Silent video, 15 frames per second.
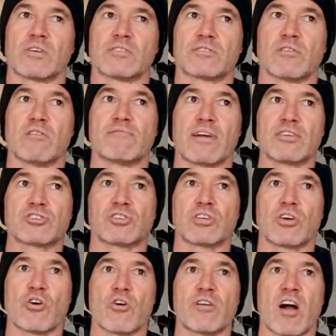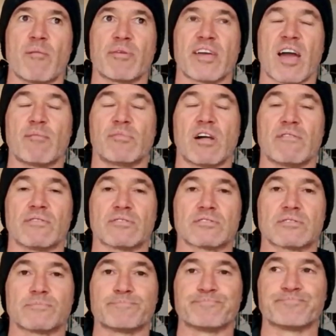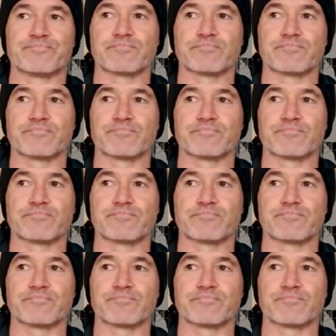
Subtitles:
So eventually her and I became lovers.